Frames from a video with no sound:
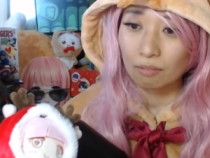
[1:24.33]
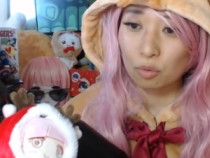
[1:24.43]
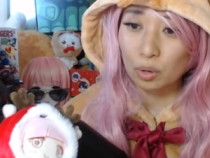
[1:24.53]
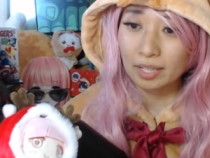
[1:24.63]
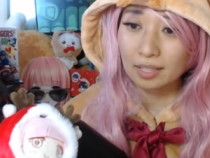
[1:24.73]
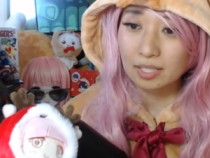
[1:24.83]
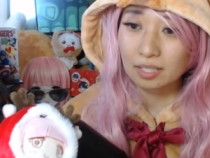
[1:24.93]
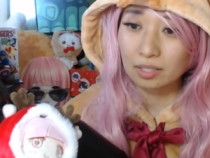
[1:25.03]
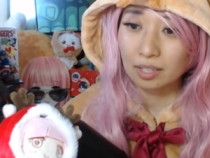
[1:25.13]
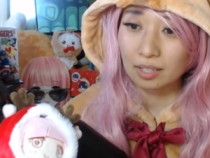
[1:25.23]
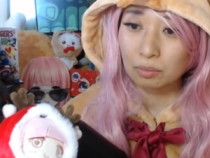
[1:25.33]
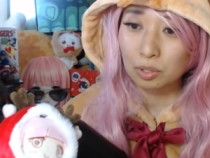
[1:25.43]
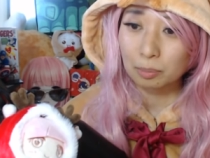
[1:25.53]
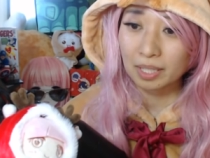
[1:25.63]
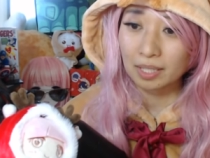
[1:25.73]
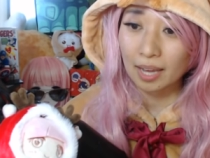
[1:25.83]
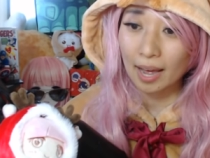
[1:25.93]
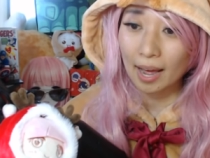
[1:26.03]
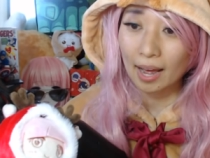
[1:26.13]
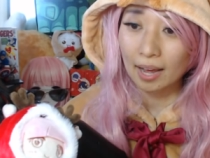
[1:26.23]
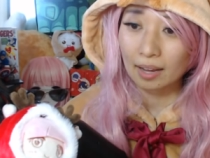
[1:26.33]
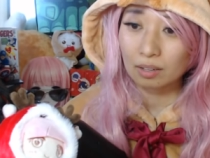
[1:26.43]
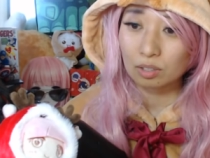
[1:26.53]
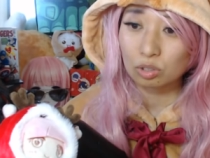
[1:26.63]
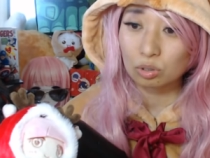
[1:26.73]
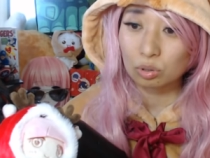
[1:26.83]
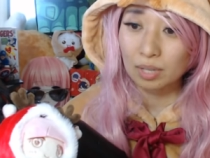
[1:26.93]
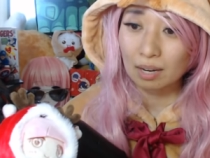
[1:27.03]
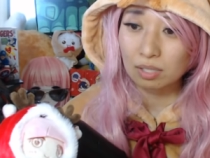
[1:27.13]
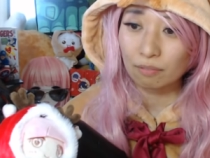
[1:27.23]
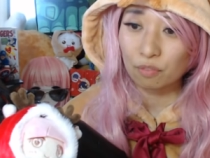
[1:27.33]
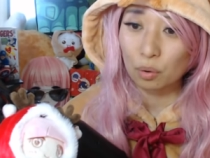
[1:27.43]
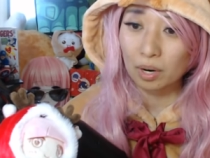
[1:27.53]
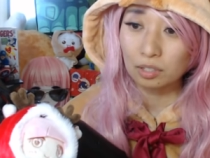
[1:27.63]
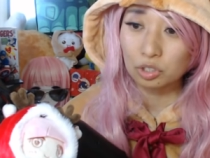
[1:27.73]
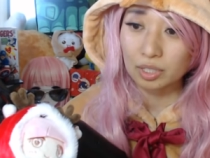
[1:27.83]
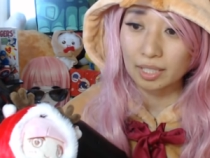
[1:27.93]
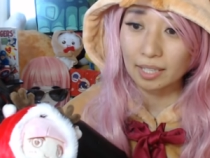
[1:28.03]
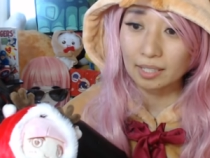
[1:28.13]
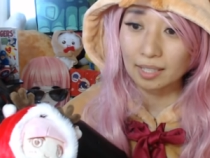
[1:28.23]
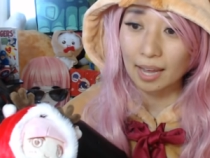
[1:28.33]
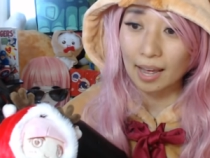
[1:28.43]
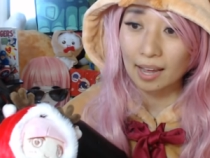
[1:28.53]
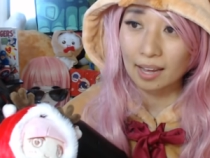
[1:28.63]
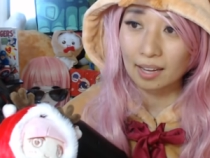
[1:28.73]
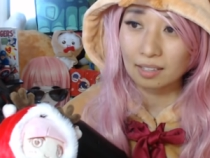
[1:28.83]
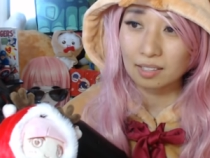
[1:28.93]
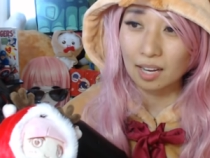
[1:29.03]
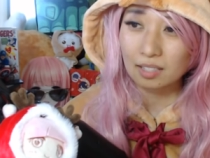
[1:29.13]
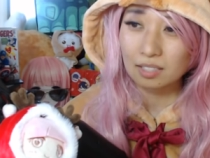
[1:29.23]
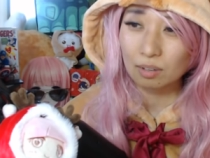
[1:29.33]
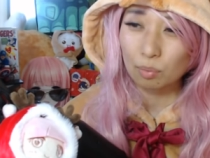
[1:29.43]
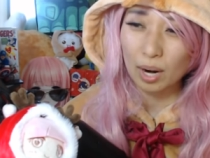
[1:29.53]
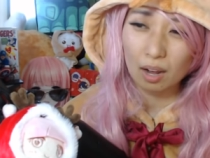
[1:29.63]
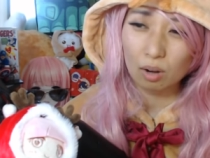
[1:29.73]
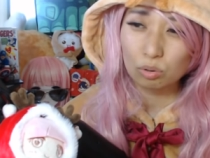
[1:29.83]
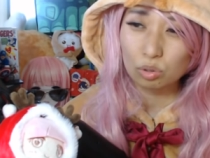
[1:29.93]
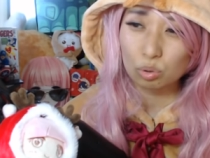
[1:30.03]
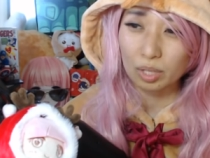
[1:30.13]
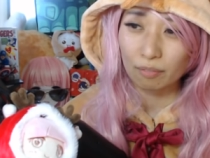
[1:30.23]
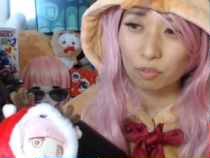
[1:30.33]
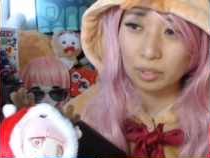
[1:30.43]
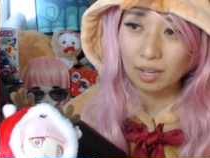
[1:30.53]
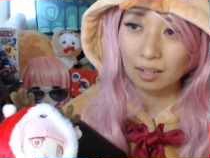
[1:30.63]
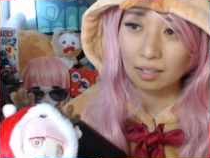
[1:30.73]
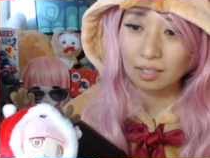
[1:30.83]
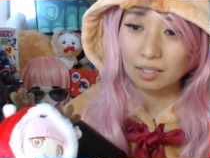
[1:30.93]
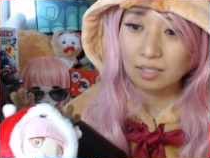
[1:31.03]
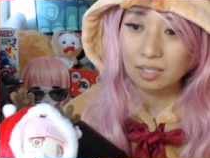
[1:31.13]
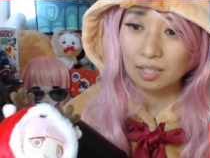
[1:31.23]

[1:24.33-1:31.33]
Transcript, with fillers: Void Listener will be at 2,400 and that's around $24.